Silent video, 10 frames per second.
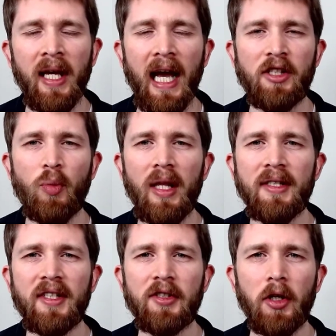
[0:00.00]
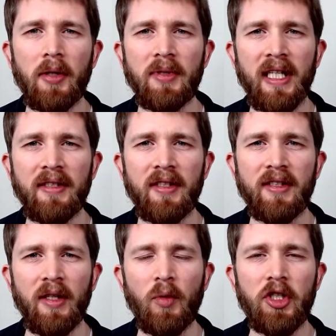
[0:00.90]
as well as the circumstances
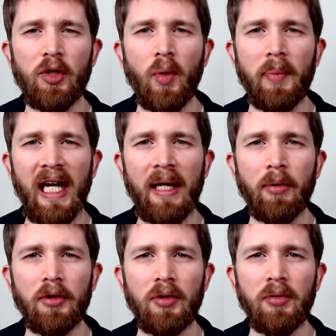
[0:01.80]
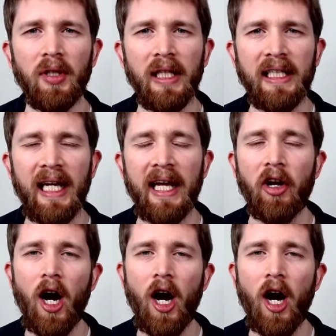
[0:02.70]
in which you will be able to delete an